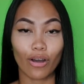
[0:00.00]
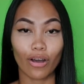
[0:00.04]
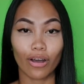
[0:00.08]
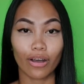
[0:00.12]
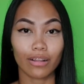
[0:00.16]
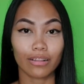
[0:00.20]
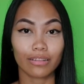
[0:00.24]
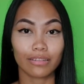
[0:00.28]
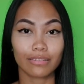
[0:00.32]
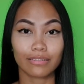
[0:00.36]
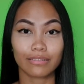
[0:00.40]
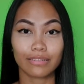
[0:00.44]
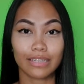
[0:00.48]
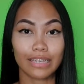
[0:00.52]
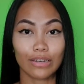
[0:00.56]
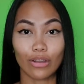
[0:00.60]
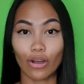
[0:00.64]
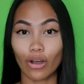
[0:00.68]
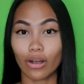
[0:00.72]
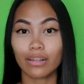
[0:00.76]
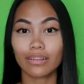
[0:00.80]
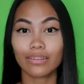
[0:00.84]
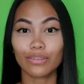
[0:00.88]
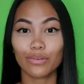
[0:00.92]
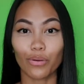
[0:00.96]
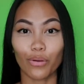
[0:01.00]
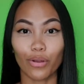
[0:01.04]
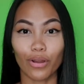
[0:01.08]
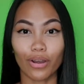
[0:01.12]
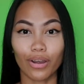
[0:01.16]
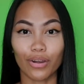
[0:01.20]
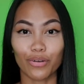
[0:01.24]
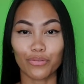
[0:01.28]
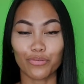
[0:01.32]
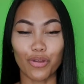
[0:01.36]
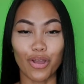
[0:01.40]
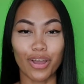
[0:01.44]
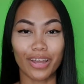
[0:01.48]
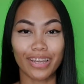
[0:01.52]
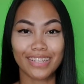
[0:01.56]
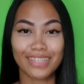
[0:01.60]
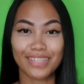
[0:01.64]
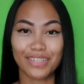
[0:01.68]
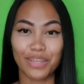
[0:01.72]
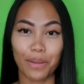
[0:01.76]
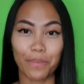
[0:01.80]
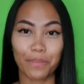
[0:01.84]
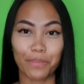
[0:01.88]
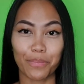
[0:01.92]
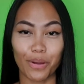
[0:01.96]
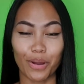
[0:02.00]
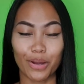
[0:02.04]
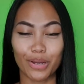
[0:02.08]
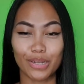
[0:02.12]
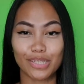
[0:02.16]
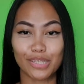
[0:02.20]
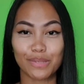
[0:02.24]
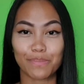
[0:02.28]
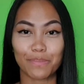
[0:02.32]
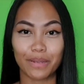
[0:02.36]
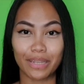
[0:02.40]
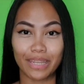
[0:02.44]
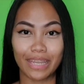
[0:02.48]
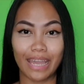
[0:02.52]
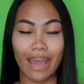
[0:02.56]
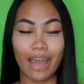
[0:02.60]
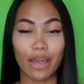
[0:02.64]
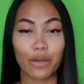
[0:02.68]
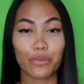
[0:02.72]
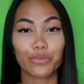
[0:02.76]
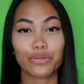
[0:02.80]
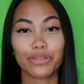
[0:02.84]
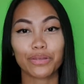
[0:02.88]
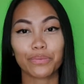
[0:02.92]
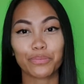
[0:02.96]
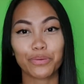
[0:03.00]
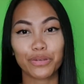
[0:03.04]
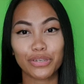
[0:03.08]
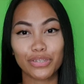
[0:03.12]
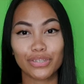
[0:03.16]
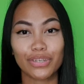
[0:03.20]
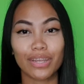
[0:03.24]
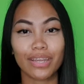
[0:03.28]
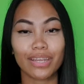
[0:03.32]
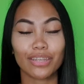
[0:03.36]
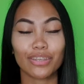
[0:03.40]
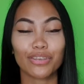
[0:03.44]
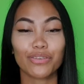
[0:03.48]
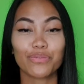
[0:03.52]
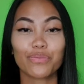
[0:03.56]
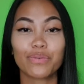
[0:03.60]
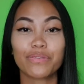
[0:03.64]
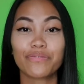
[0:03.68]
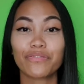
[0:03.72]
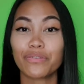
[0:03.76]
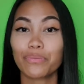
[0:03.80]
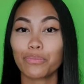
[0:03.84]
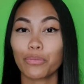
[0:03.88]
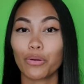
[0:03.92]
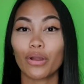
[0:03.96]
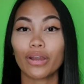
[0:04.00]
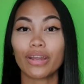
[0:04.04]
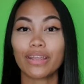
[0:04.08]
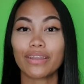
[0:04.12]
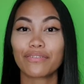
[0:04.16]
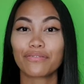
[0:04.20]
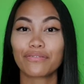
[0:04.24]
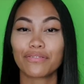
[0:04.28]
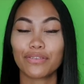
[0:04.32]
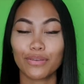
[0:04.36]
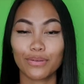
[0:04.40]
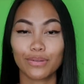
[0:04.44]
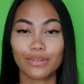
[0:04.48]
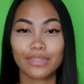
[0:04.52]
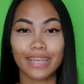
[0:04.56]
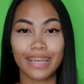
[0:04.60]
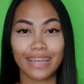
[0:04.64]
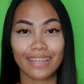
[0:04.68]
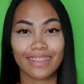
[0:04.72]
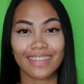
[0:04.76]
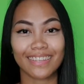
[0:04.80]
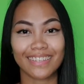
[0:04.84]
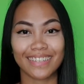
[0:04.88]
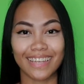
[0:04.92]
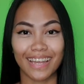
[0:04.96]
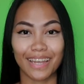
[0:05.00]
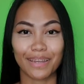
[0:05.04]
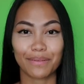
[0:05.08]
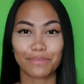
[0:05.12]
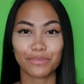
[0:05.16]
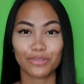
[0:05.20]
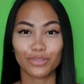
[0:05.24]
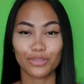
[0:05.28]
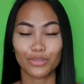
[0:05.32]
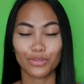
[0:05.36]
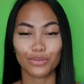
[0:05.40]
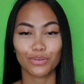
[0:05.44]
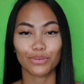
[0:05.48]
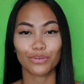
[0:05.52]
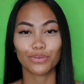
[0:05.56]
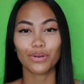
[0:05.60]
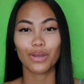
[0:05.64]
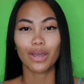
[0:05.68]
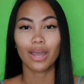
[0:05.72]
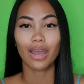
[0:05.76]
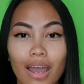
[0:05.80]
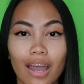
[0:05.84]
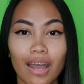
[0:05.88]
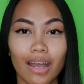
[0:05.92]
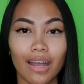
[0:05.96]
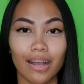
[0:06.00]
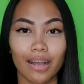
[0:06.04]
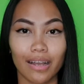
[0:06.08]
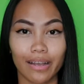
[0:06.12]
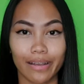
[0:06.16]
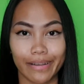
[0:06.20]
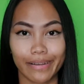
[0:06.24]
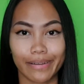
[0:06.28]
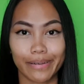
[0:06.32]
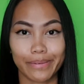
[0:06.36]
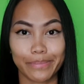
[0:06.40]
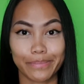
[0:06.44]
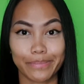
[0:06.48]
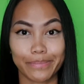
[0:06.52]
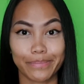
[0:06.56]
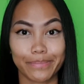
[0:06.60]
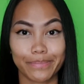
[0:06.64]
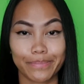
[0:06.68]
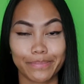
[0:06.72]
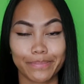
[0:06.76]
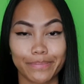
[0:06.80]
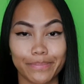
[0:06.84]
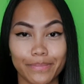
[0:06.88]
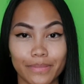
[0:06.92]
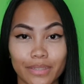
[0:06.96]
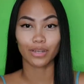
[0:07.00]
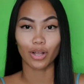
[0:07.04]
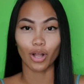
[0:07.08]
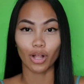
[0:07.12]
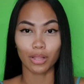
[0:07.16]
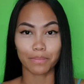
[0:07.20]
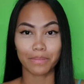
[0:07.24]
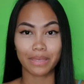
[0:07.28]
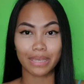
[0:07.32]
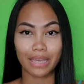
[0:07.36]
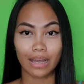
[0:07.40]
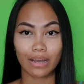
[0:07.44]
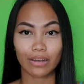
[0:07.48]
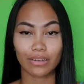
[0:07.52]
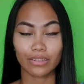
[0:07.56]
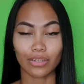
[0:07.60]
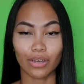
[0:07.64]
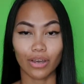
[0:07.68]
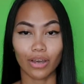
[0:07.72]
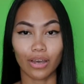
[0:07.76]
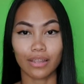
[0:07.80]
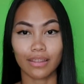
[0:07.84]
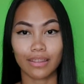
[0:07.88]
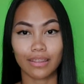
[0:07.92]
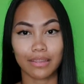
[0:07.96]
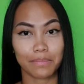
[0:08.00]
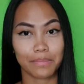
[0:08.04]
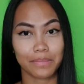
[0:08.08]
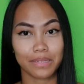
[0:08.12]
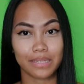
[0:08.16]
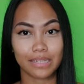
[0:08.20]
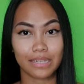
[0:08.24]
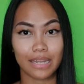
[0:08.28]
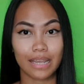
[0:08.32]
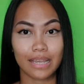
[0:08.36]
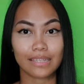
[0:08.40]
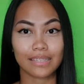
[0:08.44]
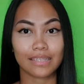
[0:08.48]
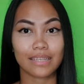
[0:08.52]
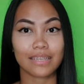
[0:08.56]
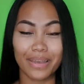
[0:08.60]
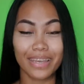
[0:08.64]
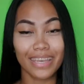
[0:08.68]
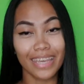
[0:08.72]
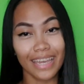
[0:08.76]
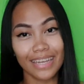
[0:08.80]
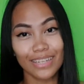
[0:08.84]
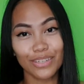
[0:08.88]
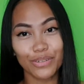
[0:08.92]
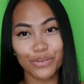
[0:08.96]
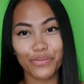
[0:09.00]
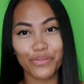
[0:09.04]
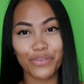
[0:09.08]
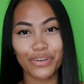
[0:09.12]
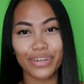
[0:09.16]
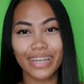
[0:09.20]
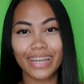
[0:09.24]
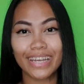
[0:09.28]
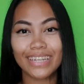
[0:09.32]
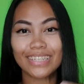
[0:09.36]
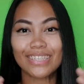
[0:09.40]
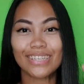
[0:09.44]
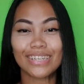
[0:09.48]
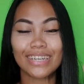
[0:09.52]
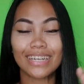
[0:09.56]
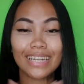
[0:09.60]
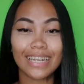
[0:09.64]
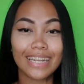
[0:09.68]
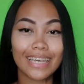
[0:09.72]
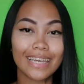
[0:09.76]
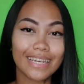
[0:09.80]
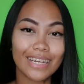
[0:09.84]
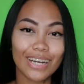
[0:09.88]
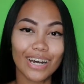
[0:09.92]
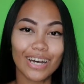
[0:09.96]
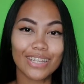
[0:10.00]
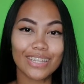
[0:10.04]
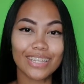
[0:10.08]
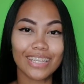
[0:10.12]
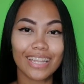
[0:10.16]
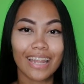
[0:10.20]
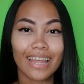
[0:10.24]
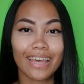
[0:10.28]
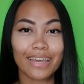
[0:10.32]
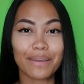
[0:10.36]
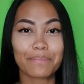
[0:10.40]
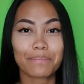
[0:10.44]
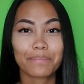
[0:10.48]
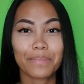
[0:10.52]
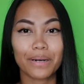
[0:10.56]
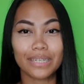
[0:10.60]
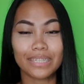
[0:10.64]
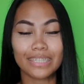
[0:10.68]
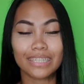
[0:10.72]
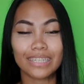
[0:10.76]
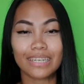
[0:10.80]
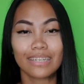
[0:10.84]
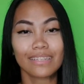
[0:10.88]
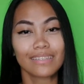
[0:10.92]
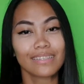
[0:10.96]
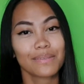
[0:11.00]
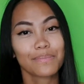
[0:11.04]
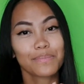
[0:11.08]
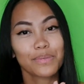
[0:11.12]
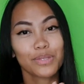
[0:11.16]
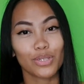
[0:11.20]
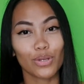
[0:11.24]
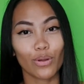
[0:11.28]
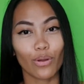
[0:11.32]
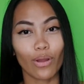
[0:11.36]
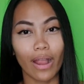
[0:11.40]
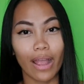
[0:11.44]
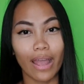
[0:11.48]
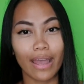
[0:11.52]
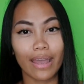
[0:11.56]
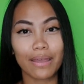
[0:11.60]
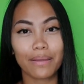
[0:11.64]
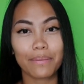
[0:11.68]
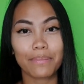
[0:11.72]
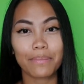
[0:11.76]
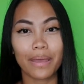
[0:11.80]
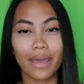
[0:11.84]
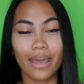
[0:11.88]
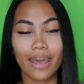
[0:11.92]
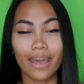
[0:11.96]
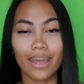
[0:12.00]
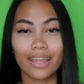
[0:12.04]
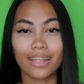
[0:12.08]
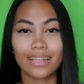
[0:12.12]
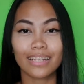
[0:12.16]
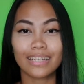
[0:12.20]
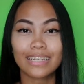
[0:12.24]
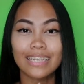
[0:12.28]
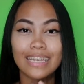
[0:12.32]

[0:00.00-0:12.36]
all in all or wrong in some parts, but yeah, I will appreciate you even more if you take the time to call me out on the mistakes. Again, don't forget to click on the like button, subscribe, and